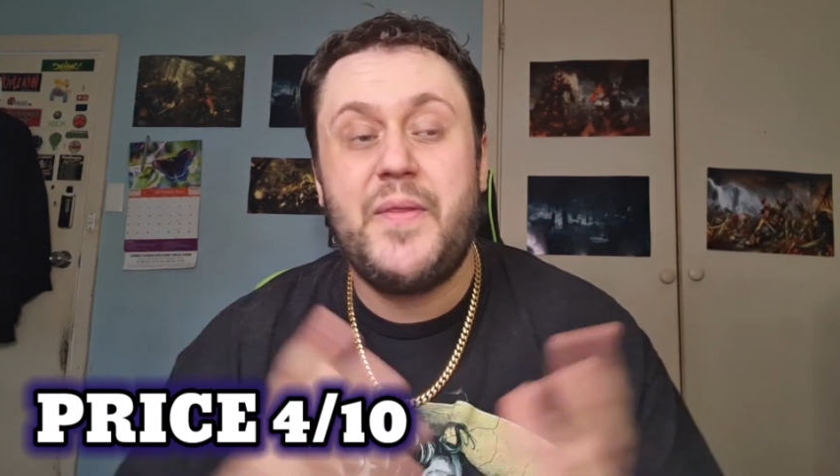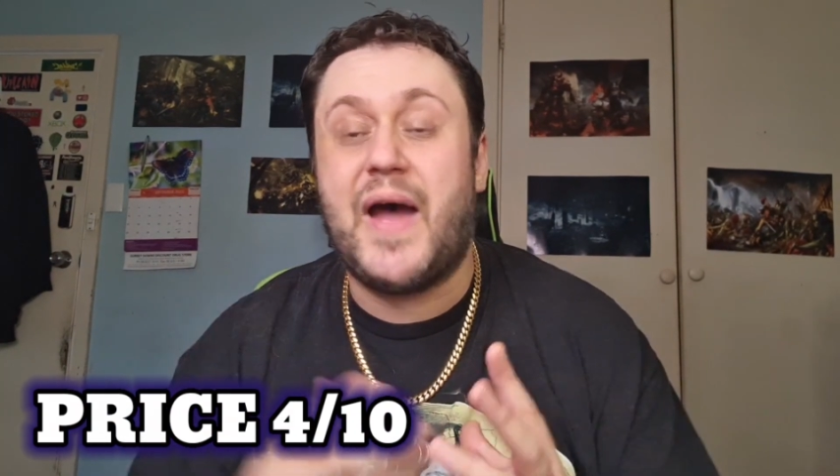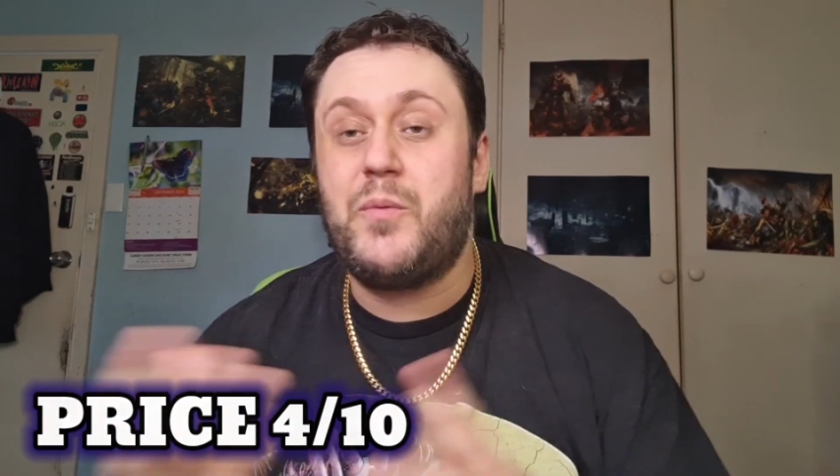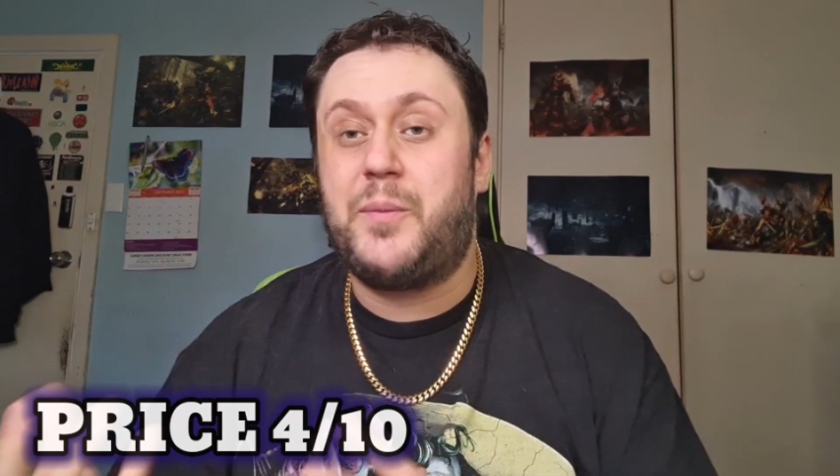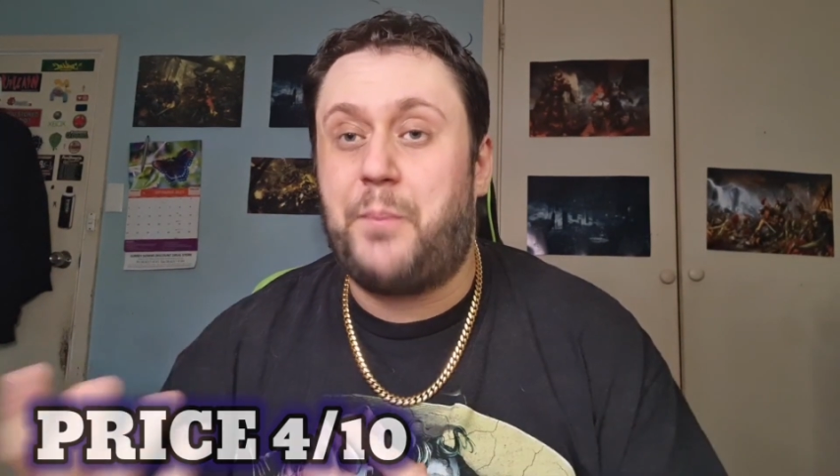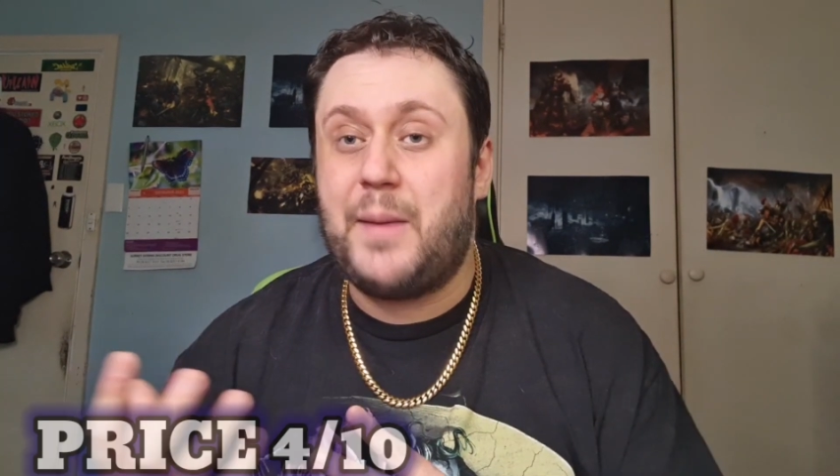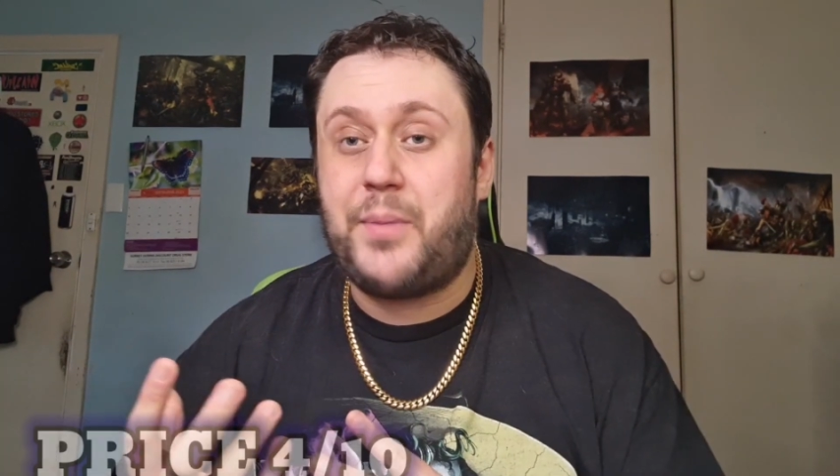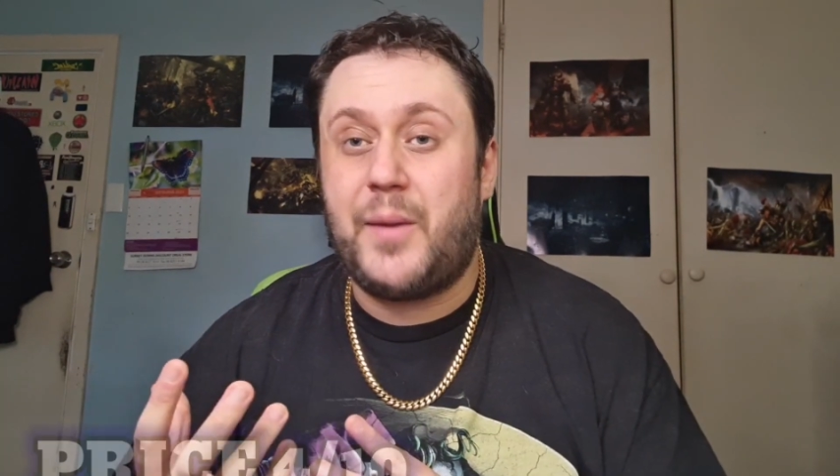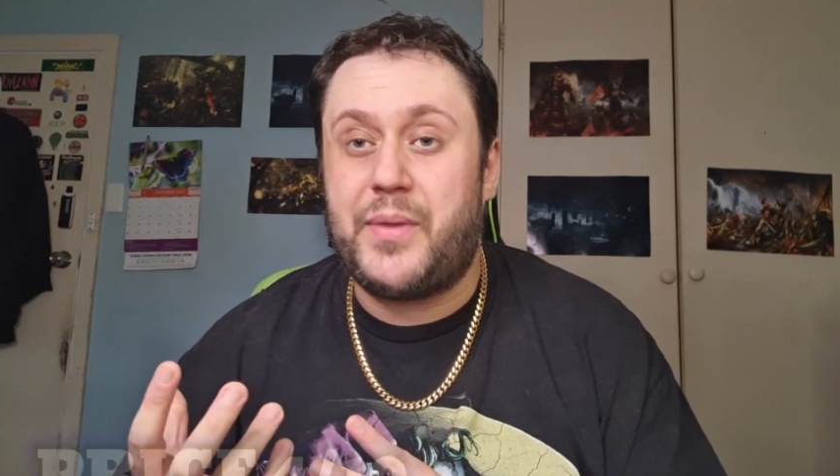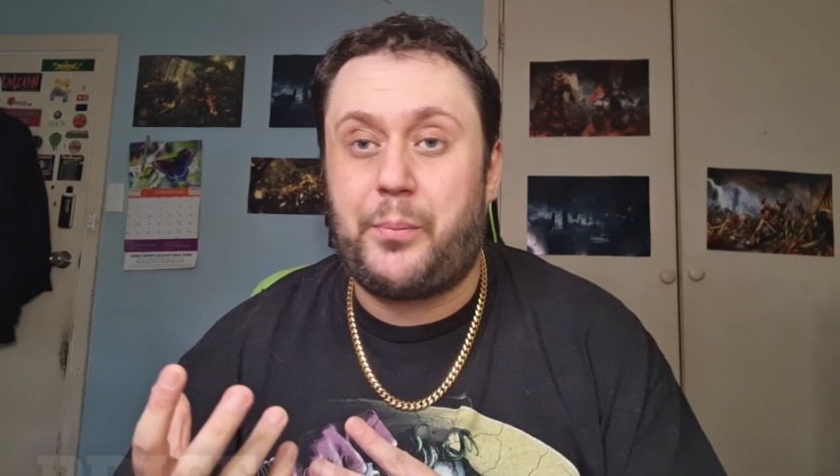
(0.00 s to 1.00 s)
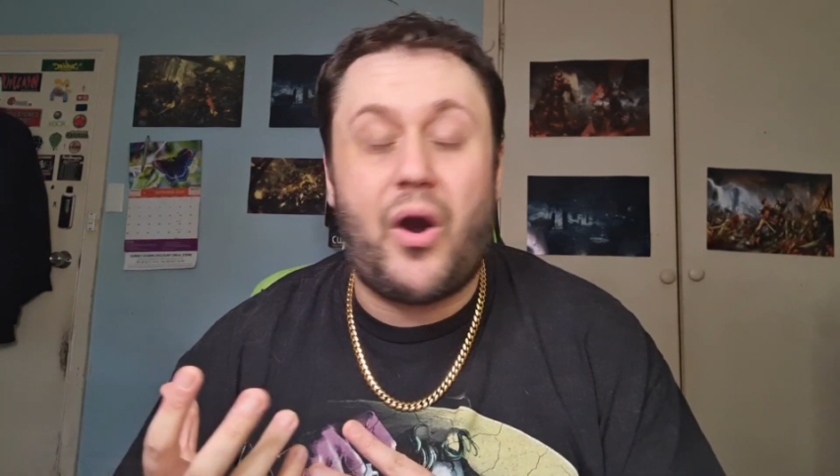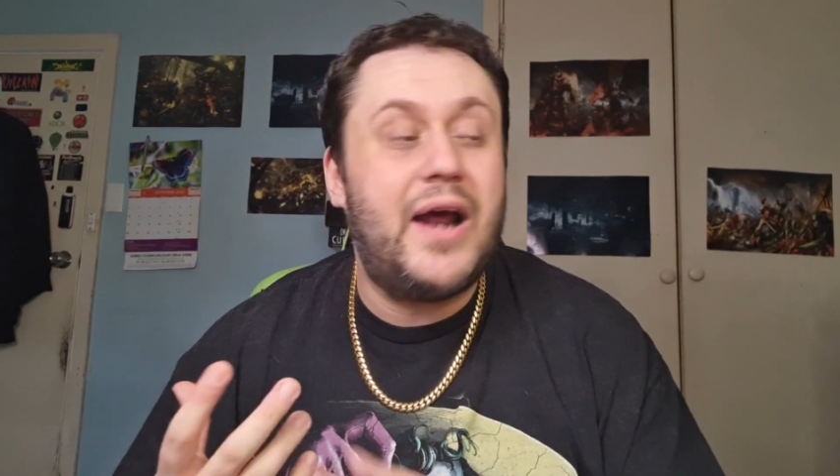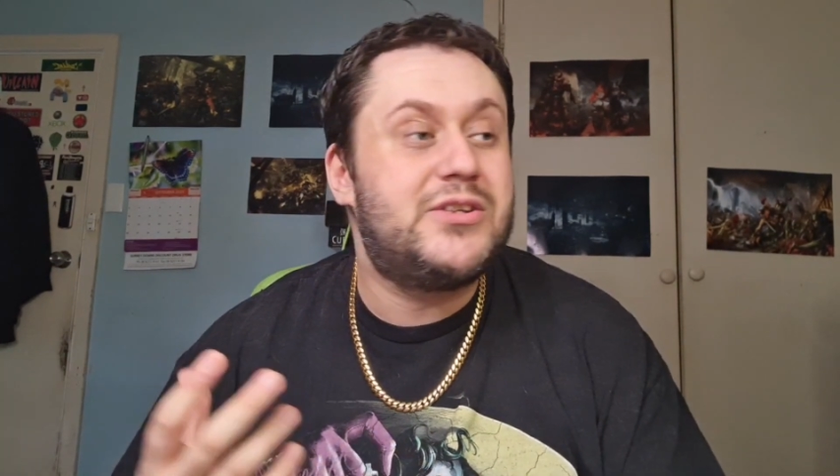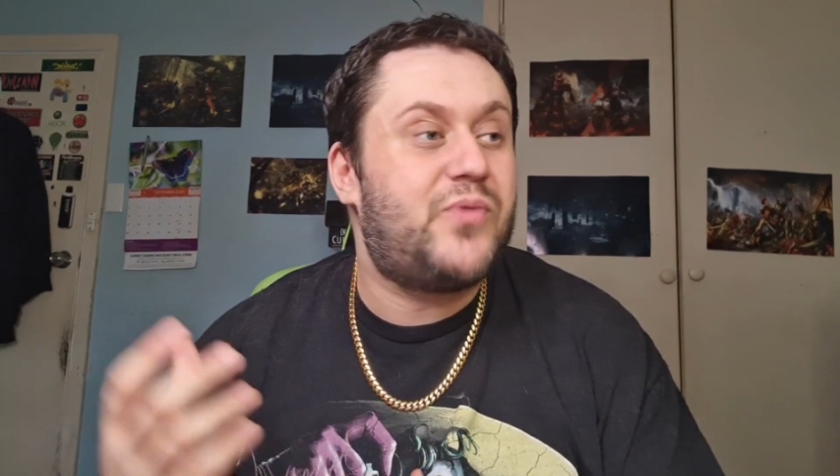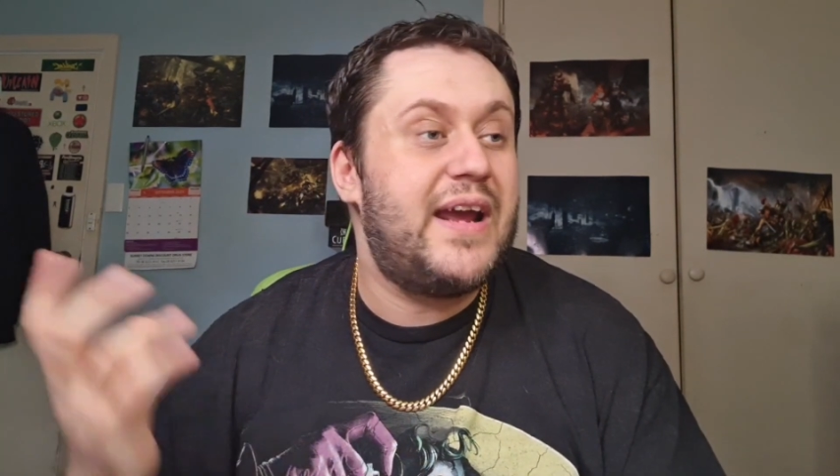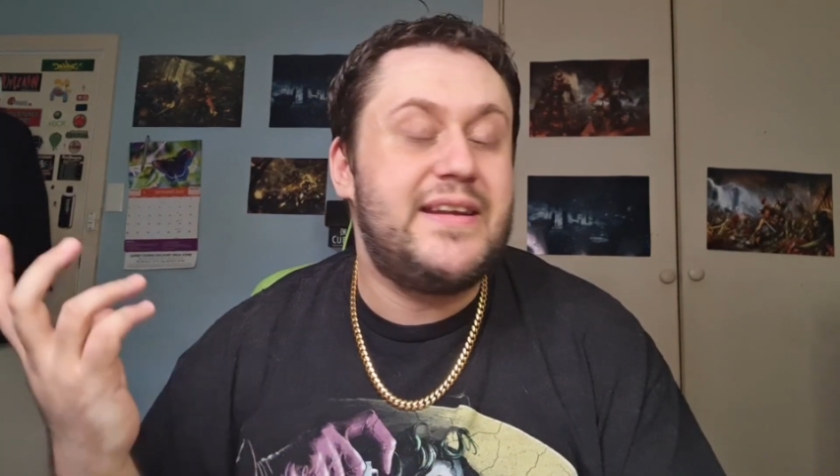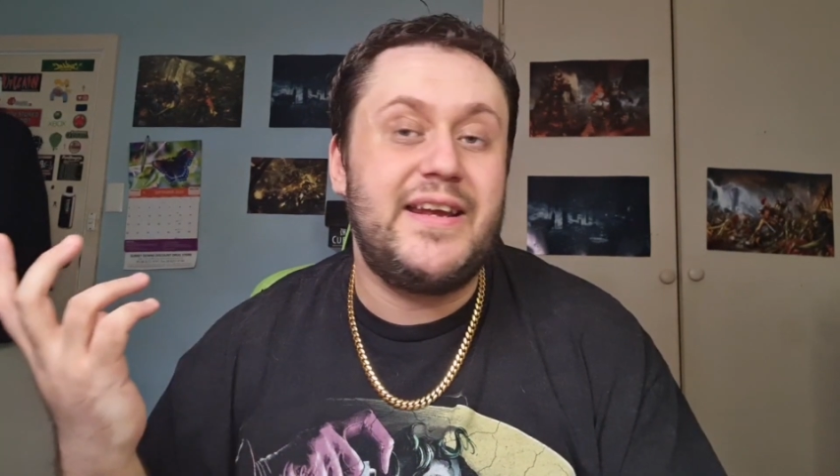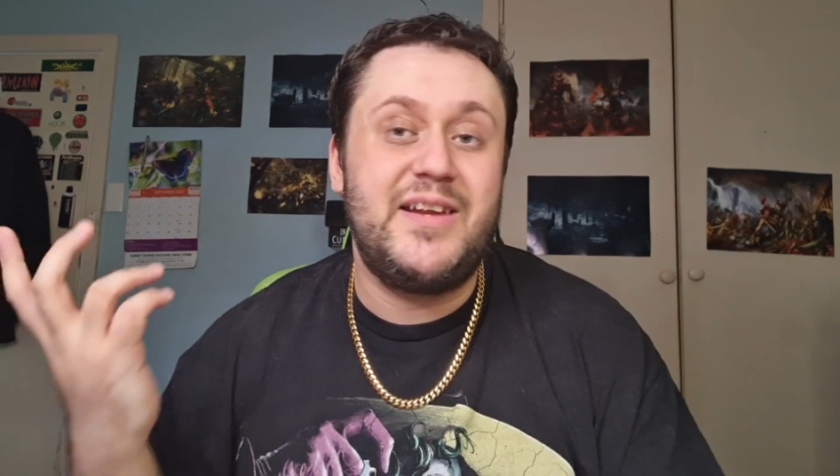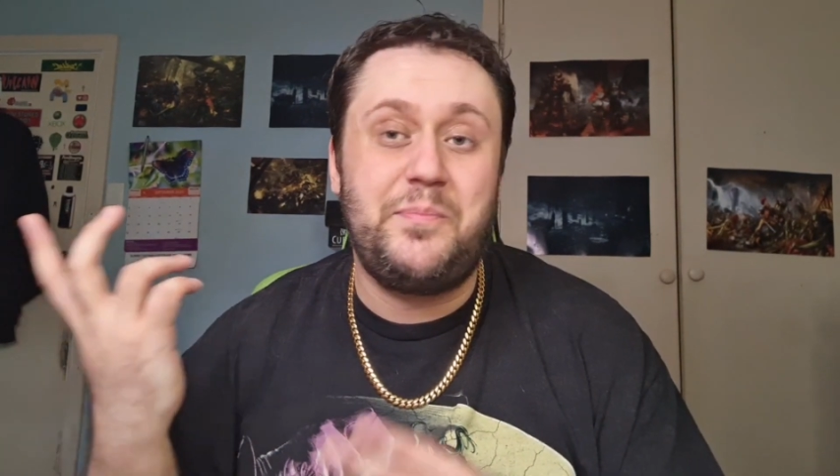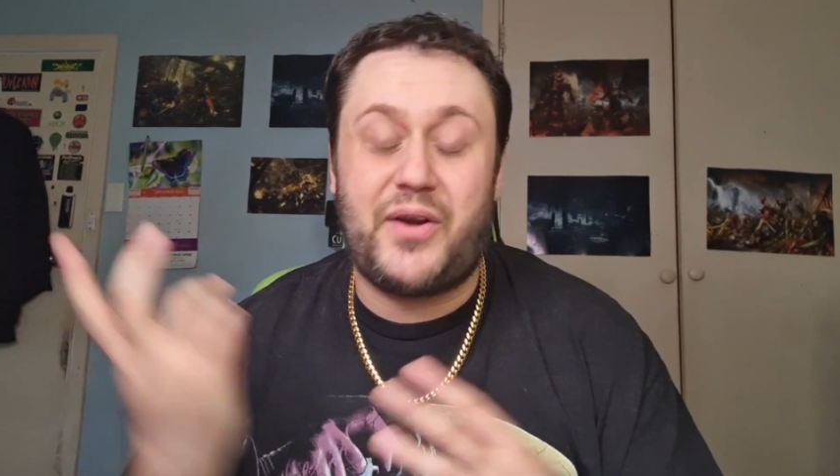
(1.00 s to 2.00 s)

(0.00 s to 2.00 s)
that would bump up the price rating,